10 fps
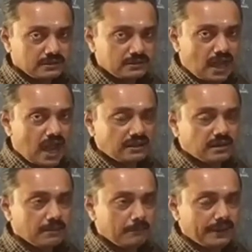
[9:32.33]

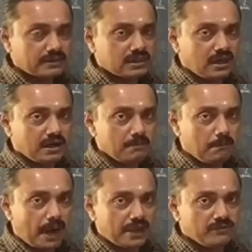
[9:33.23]
That method
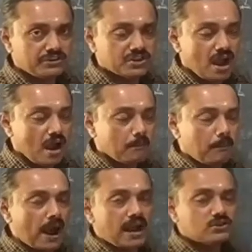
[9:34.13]
by which
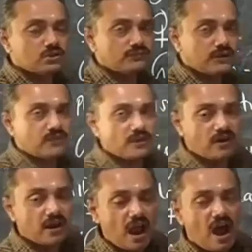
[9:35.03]
parts of the
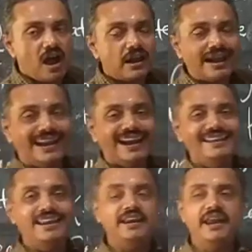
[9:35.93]
flower are
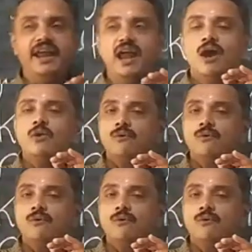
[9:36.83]
arranged in a